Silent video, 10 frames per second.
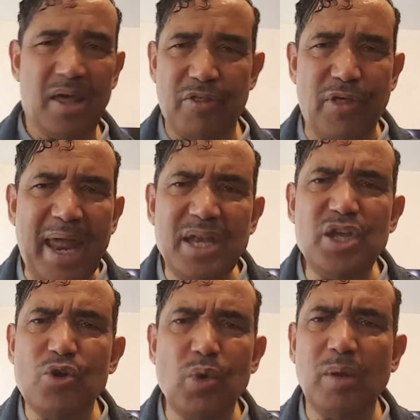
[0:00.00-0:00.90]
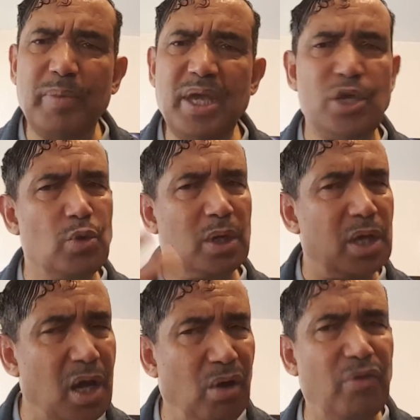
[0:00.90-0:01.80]
Then you will be. You will
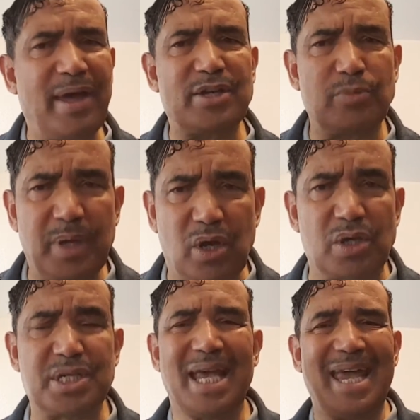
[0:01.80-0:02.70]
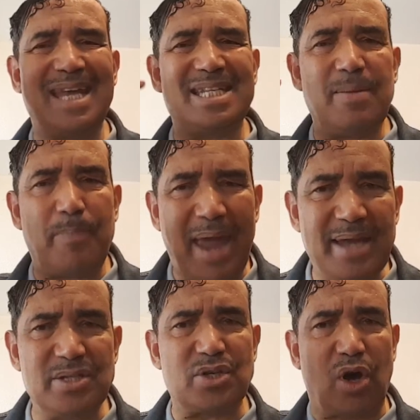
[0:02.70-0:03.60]
go there because it
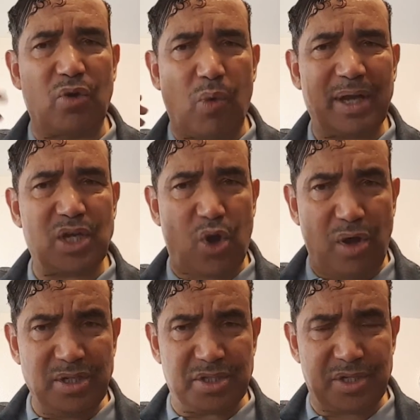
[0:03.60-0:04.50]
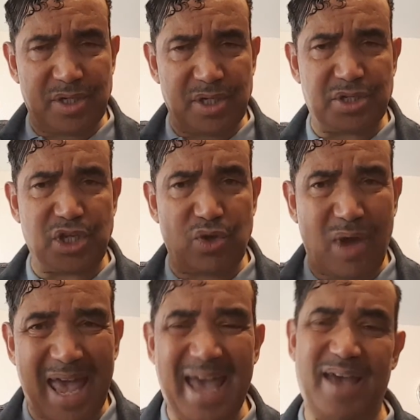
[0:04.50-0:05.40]
depends on what consciousness you
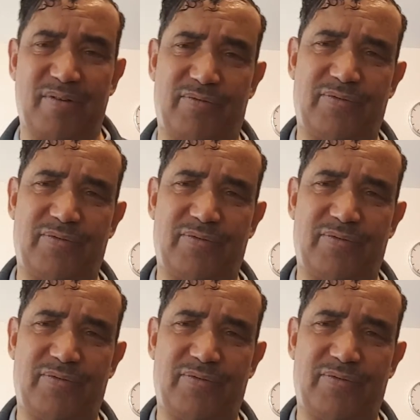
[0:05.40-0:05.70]
have.